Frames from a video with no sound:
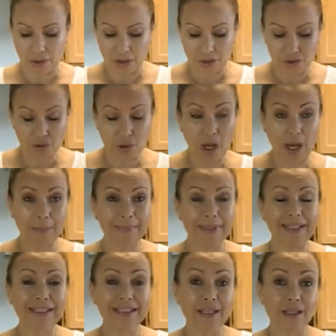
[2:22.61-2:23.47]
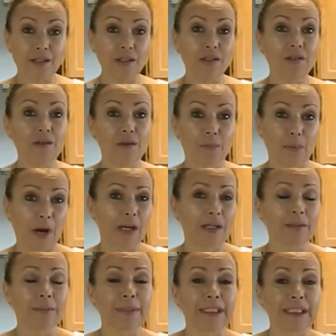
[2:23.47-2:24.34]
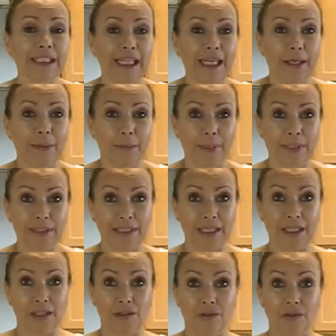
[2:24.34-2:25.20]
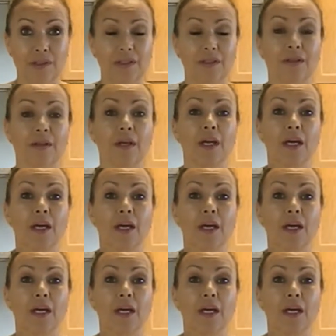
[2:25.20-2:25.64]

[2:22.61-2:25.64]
So I'm going to tell you approximately 8 ways I use it.